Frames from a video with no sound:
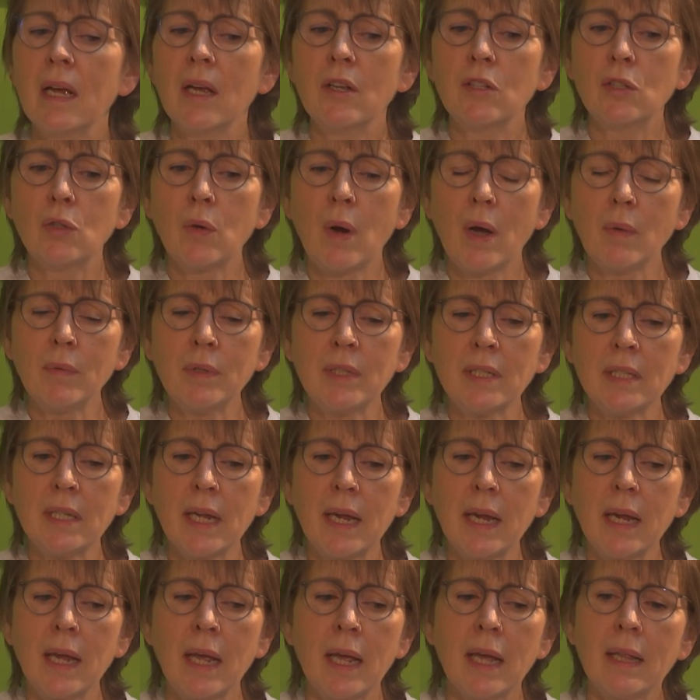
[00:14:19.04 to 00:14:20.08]
So I would
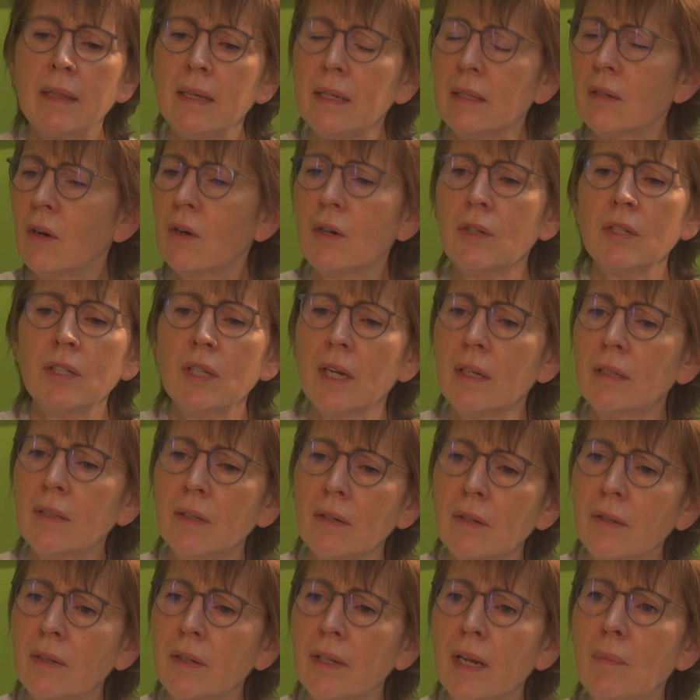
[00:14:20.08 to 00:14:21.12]
say these are
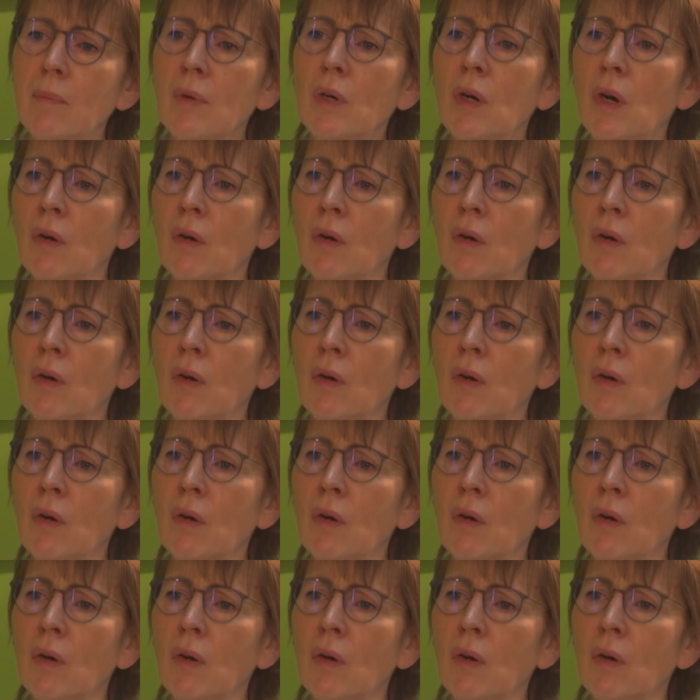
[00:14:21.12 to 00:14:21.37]
a number